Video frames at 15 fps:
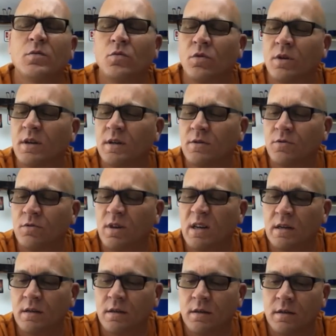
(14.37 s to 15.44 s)
we're going to
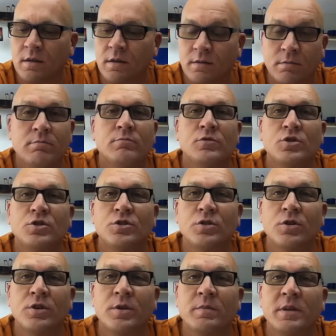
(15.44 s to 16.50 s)

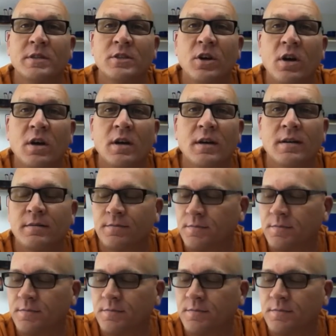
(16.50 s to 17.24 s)
show you my junk.